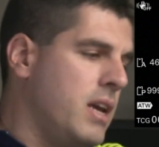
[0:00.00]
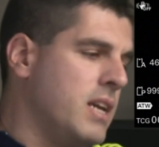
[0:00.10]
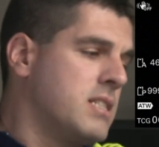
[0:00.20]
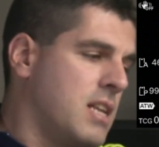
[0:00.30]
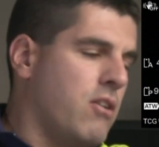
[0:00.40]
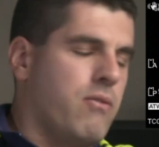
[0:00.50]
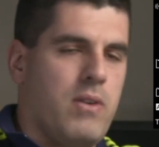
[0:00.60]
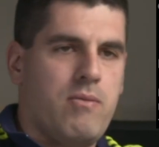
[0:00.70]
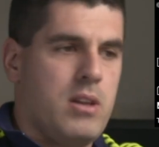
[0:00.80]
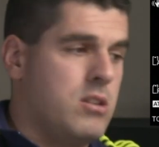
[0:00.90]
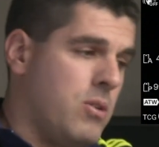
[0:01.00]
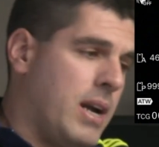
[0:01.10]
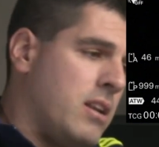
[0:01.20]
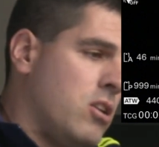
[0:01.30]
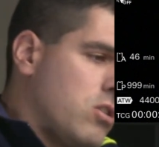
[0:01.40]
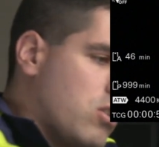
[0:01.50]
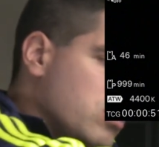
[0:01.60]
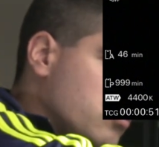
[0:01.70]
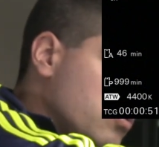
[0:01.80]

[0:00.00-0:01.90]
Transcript: instead of 50. So I'm not going